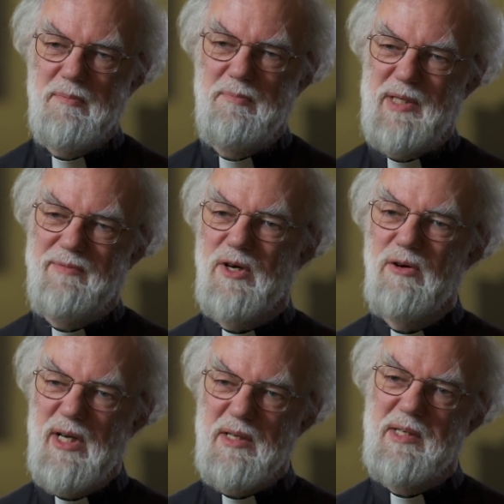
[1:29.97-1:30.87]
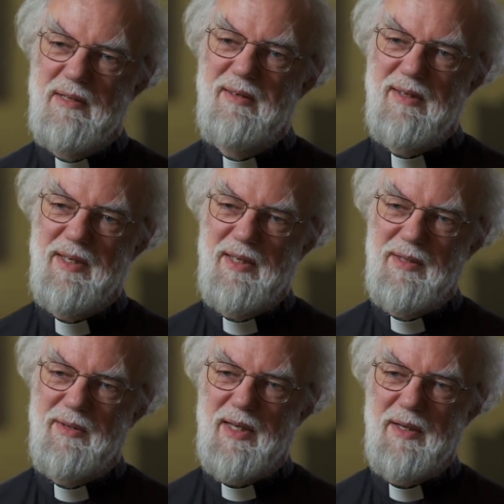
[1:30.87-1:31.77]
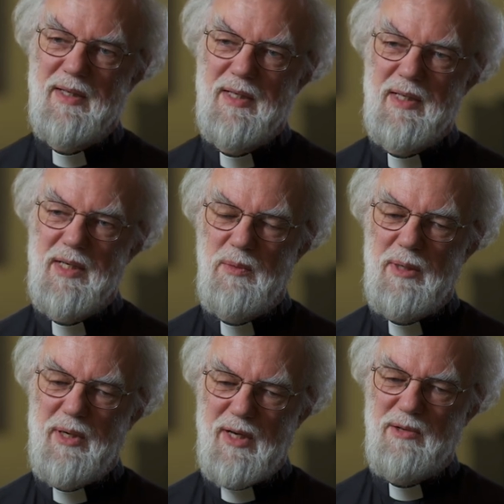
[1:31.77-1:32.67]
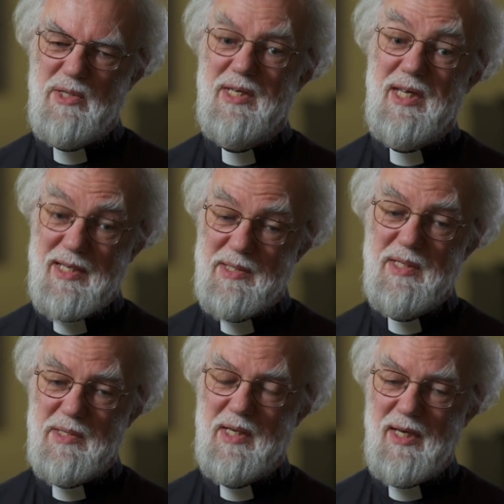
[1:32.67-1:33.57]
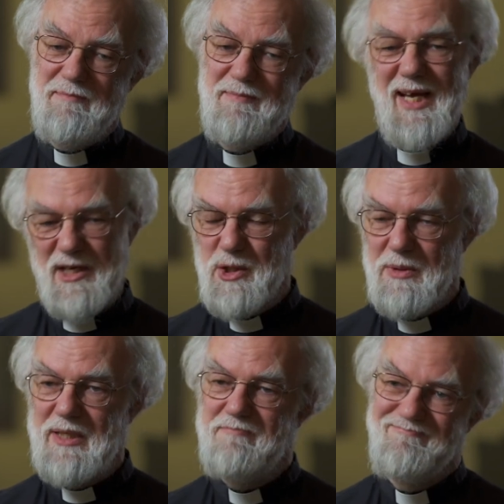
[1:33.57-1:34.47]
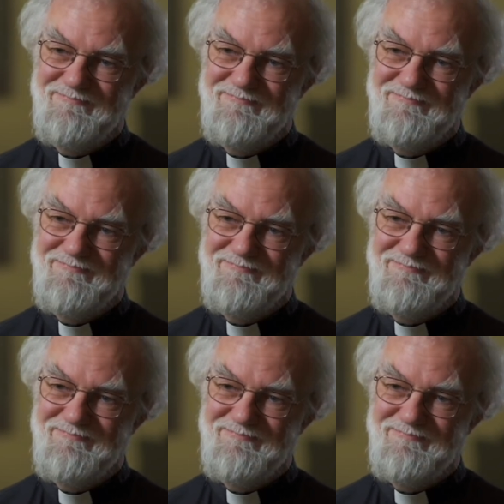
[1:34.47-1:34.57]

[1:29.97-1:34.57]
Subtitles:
bit of grit in the whole thing whereby a Christian has to say, actually,